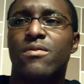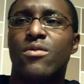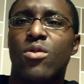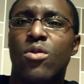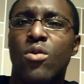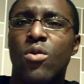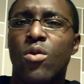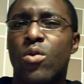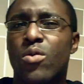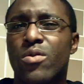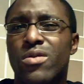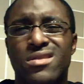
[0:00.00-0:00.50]

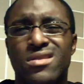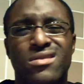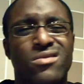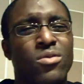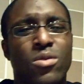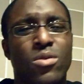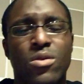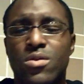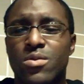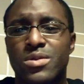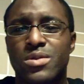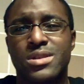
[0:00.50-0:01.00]

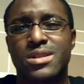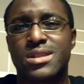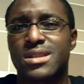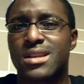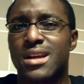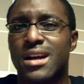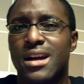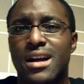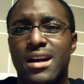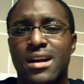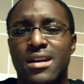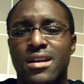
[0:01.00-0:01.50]
awkward
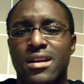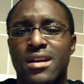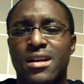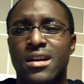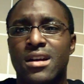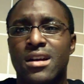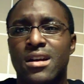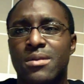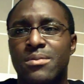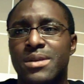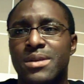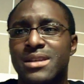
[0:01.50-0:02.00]

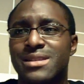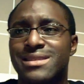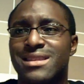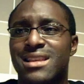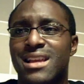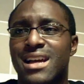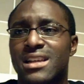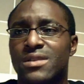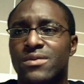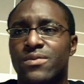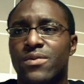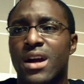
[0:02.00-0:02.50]
style. His
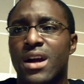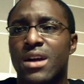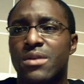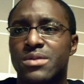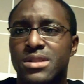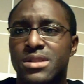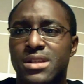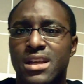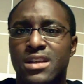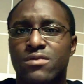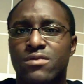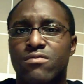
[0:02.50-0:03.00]
last fight
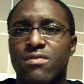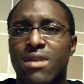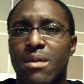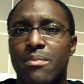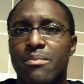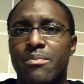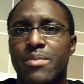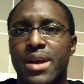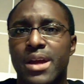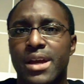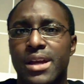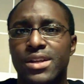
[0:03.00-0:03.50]
was against
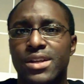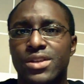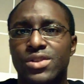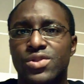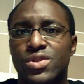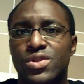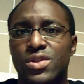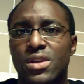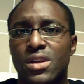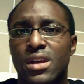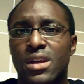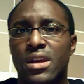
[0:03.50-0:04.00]

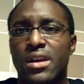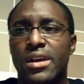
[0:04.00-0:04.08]
Rampage.